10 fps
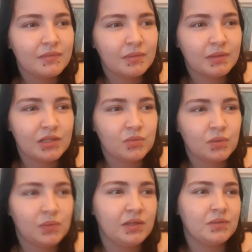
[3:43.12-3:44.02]
But that's where
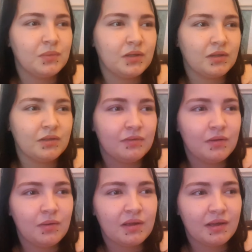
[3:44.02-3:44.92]
we need to work on the
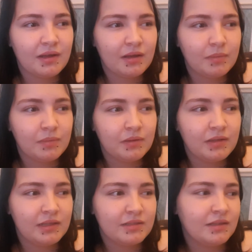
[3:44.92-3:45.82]
vocab, and
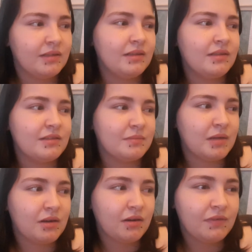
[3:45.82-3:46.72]
they said it doesn't
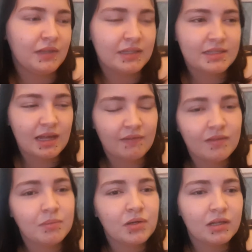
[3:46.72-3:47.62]
matter if he needs to have
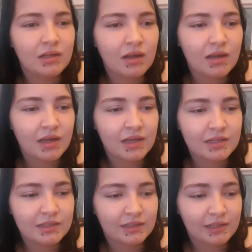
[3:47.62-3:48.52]
the book longer
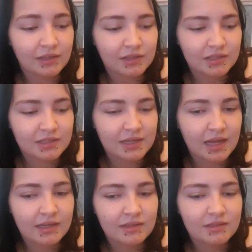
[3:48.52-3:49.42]
until he
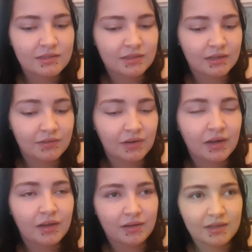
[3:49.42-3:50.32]
understands and
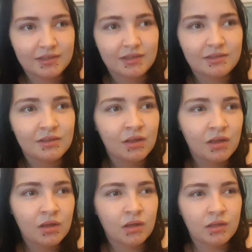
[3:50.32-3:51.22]
recognizes
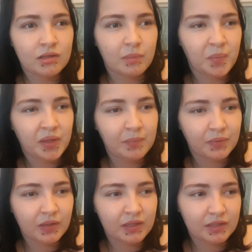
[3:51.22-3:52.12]
the
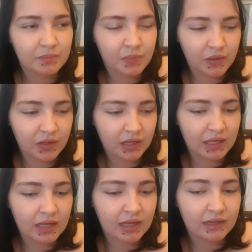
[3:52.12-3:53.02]
people in the book
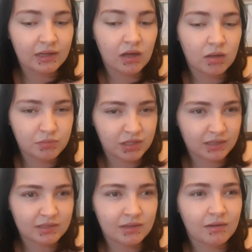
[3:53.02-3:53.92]
and the
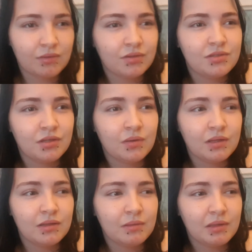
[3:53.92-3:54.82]
objects that are also
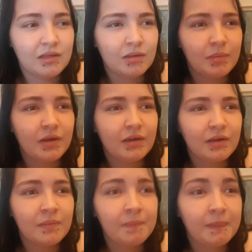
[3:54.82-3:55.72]
in the book.
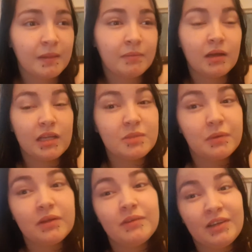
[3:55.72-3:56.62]
But he's
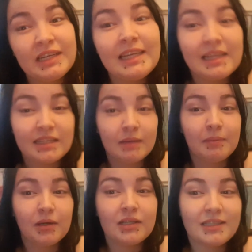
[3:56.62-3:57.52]
been really into
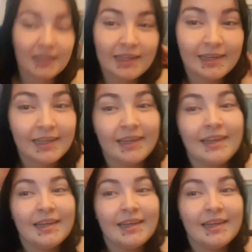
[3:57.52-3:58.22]
books lately,